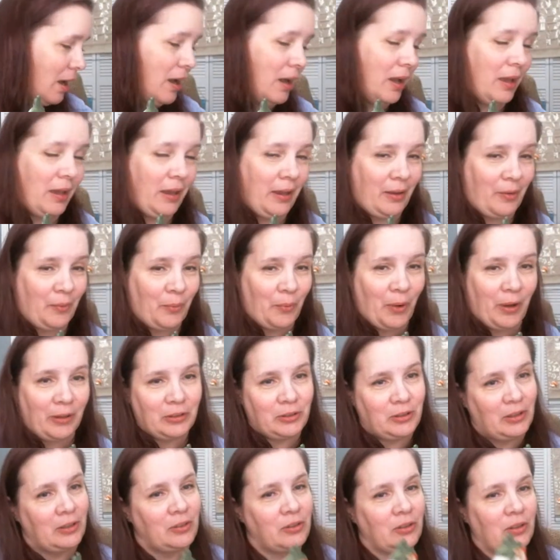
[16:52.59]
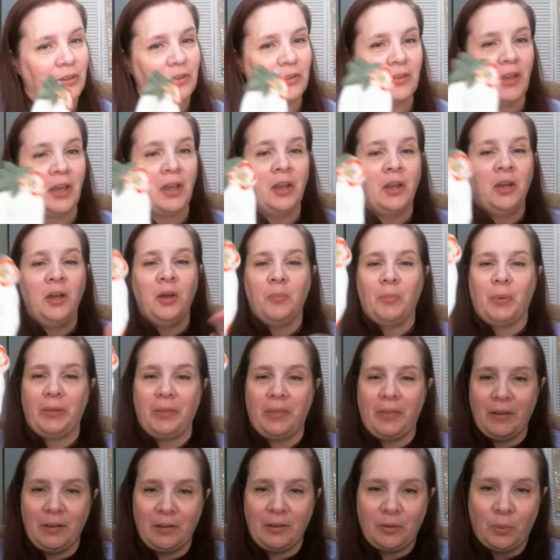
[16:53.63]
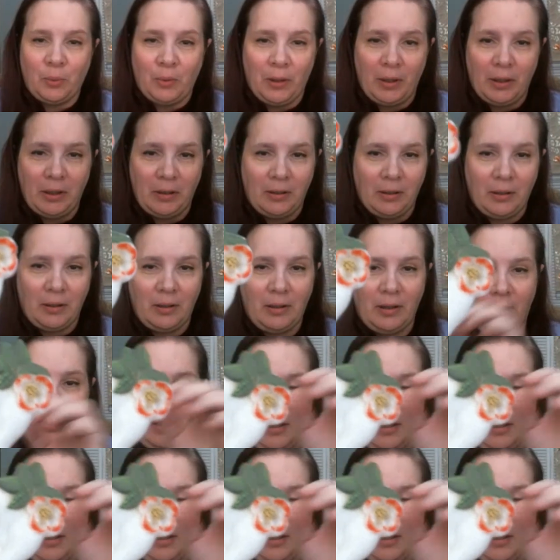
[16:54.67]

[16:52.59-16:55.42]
I wash dishes. But this one,